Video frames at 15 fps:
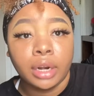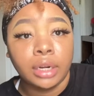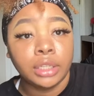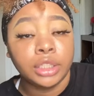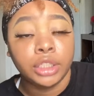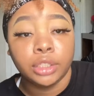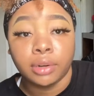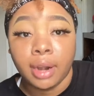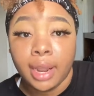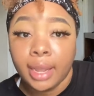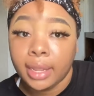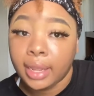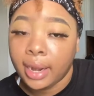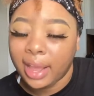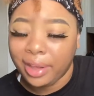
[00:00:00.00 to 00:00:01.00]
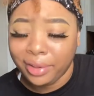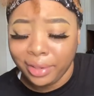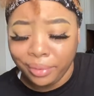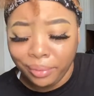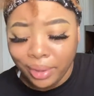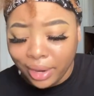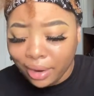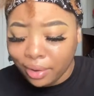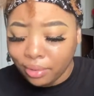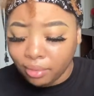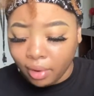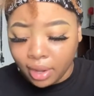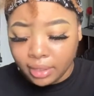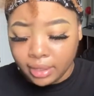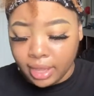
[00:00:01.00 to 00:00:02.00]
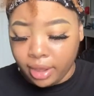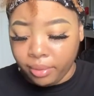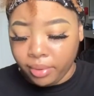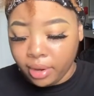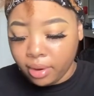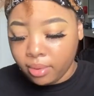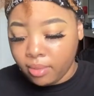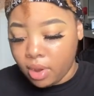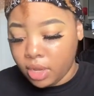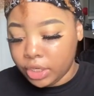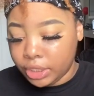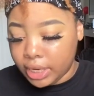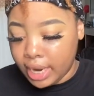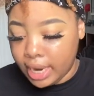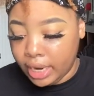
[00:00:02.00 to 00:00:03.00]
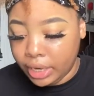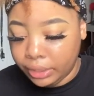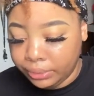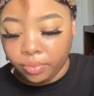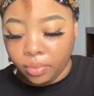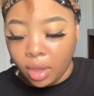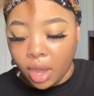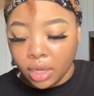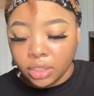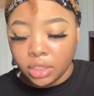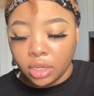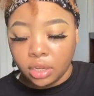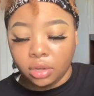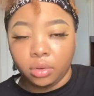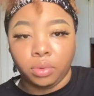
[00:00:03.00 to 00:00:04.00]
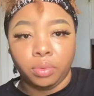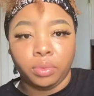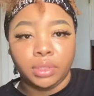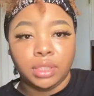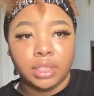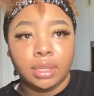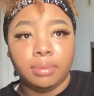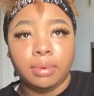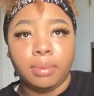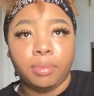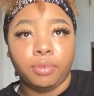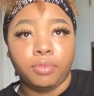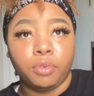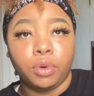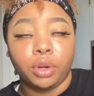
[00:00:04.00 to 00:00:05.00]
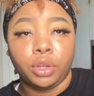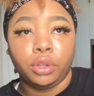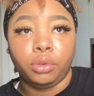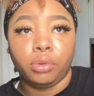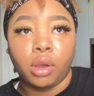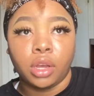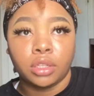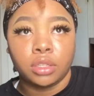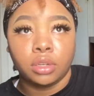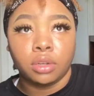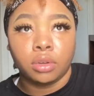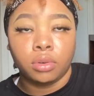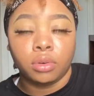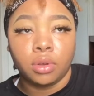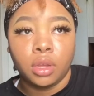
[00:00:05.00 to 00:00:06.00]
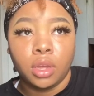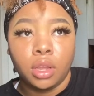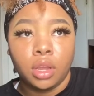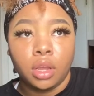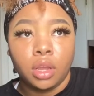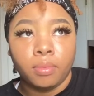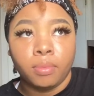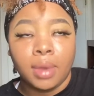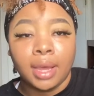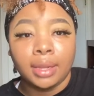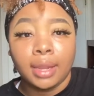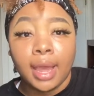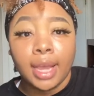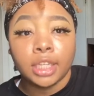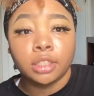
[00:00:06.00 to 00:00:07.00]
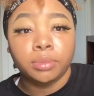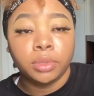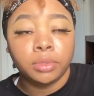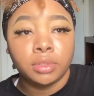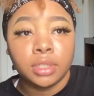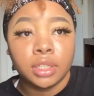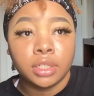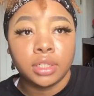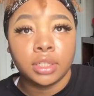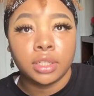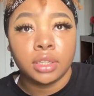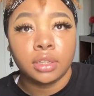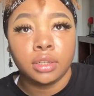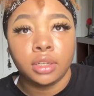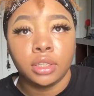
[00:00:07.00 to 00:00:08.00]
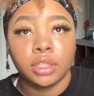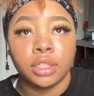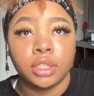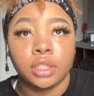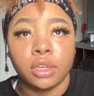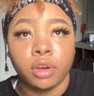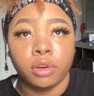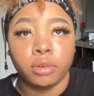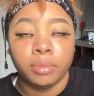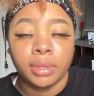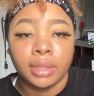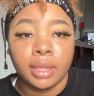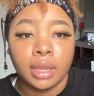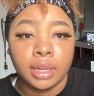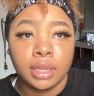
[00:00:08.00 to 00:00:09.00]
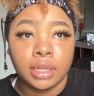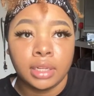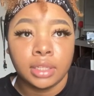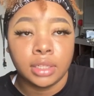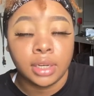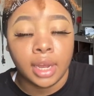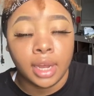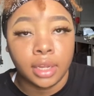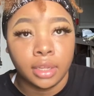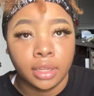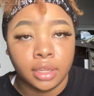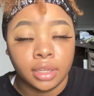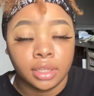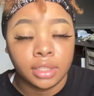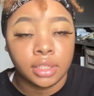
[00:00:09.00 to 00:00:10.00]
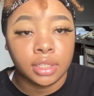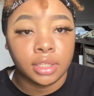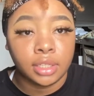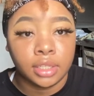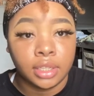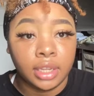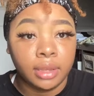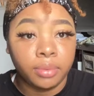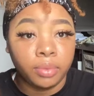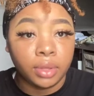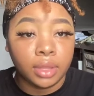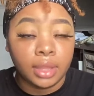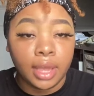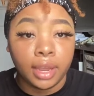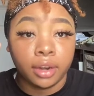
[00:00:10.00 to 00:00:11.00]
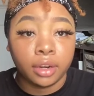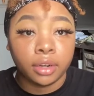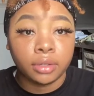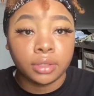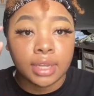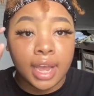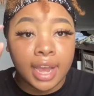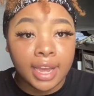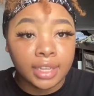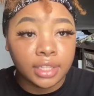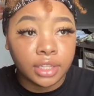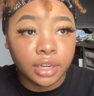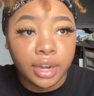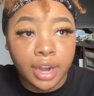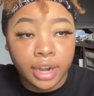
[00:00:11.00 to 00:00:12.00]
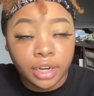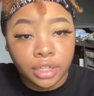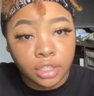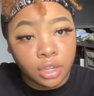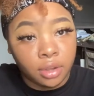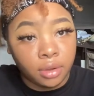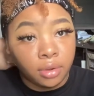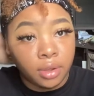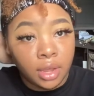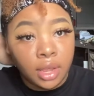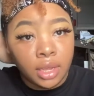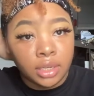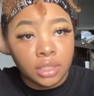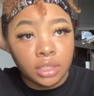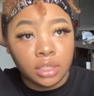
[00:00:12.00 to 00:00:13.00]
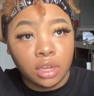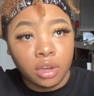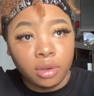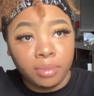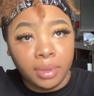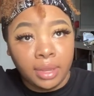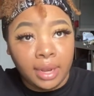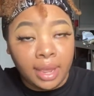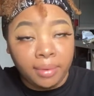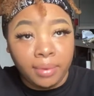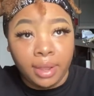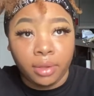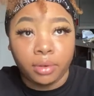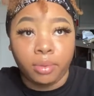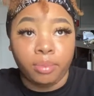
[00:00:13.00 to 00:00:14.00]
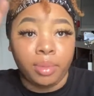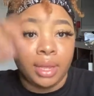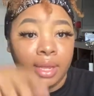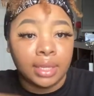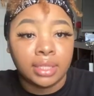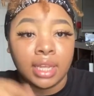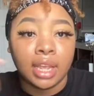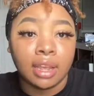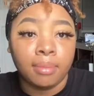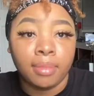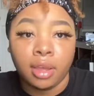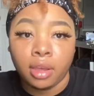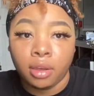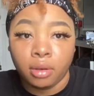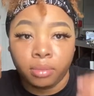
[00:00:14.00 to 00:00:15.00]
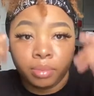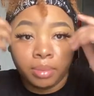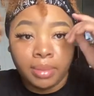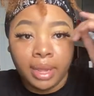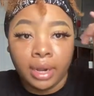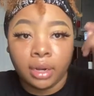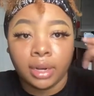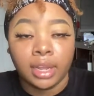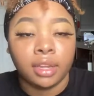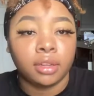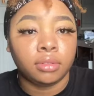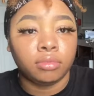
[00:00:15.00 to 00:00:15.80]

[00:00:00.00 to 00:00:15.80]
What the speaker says: and it's drying it out, and we don't want that. We don't want dry hair. Also, with tip number 4, my last beautician, she told me that it is not good to sleep with hair ties in your hair. So she told me, like, when I go to bed, take them out, put my hair like